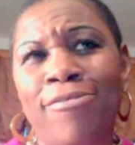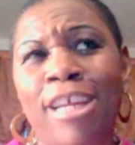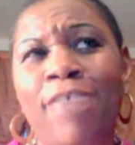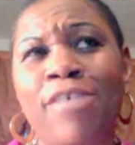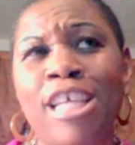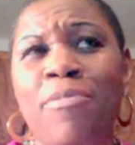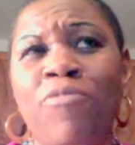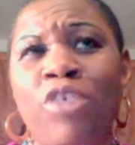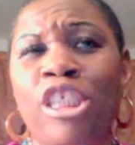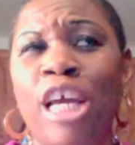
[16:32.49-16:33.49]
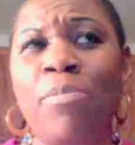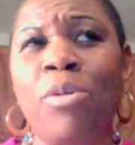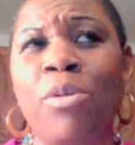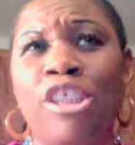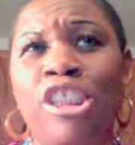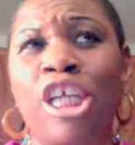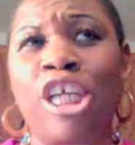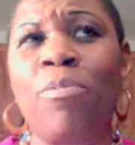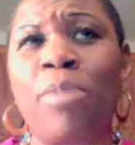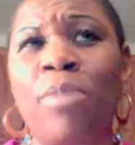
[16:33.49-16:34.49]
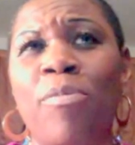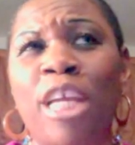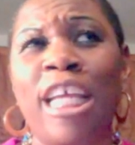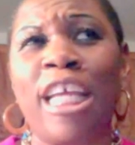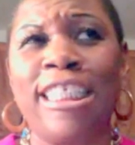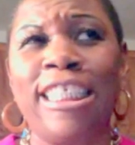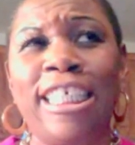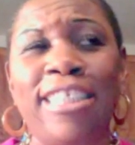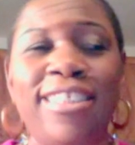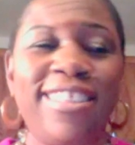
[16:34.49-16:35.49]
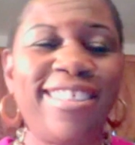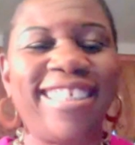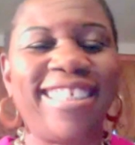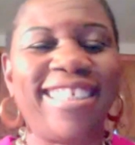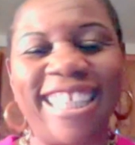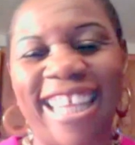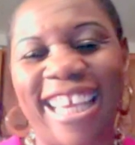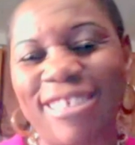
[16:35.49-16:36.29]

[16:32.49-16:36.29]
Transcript: And I was saying before, it's a lot of balls to juggle, but we're getting it done, so that's a good thing.